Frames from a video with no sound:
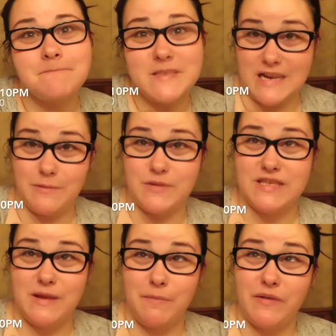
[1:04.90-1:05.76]
today was
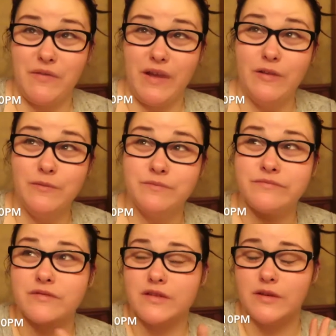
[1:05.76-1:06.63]
an epic fail.
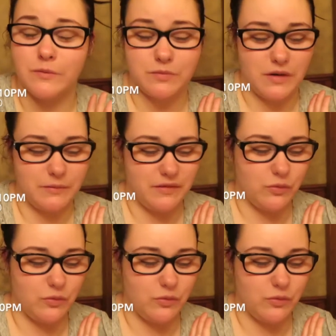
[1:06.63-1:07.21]
Probably